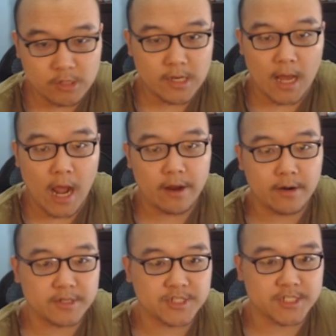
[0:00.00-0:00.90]
to hire
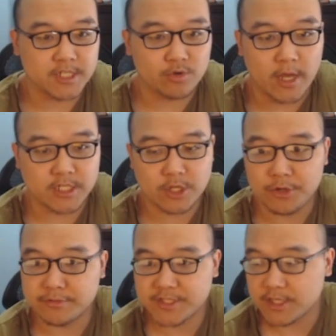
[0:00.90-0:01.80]
an assistant who actually
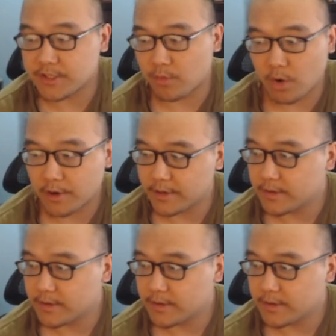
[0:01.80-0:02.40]
QCs your work.